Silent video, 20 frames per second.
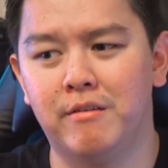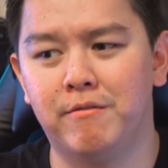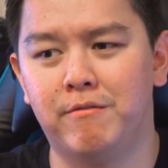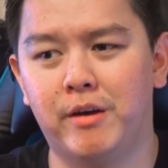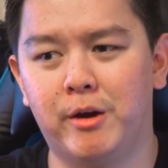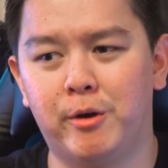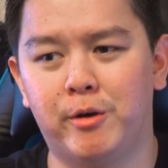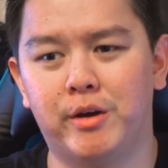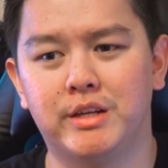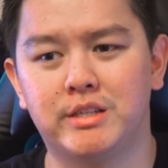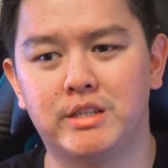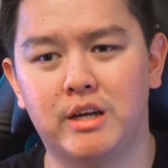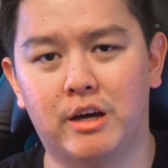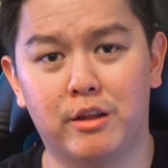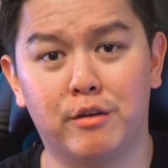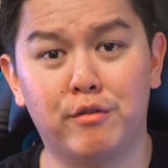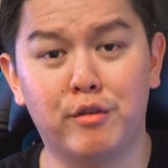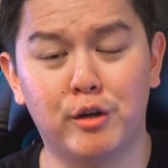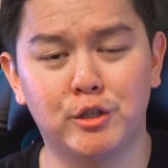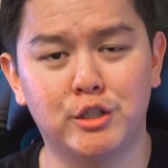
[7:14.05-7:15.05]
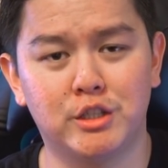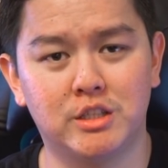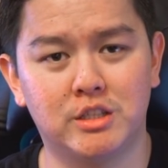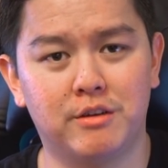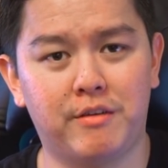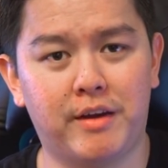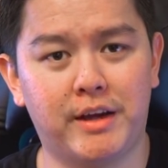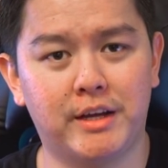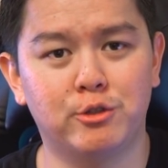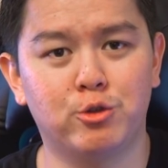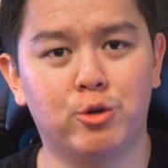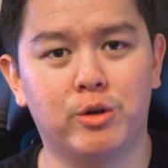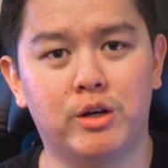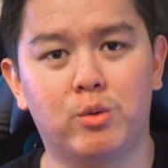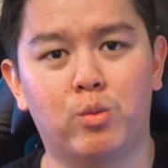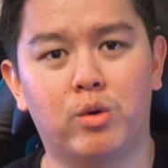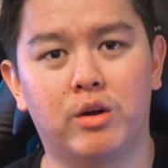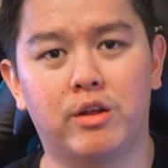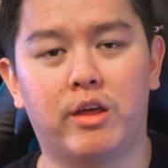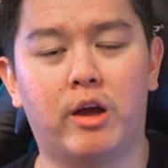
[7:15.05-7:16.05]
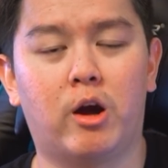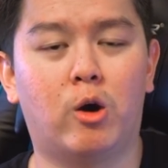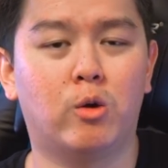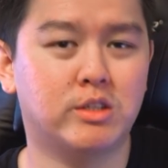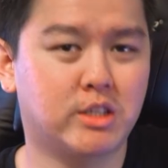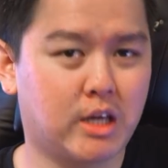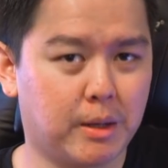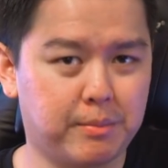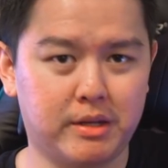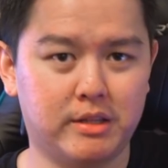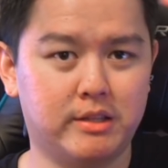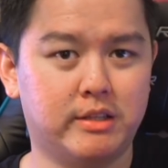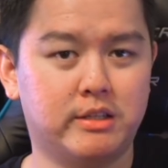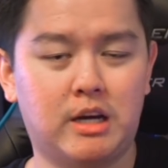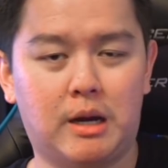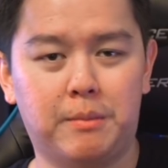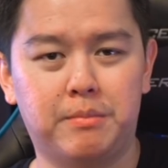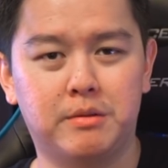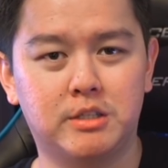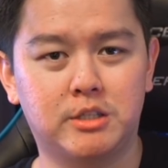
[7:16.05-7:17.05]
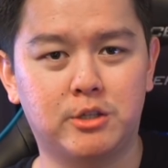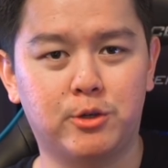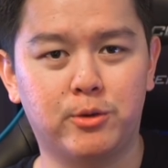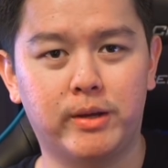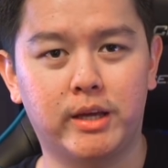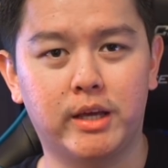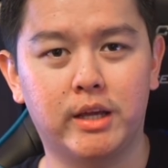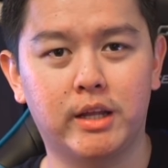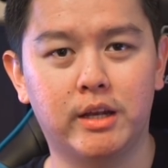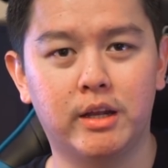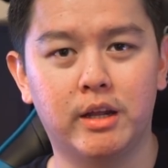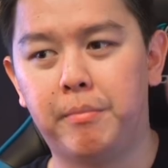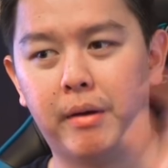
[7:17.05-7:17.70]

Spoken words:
various other versions of Android where they always kept it at the top of the screen.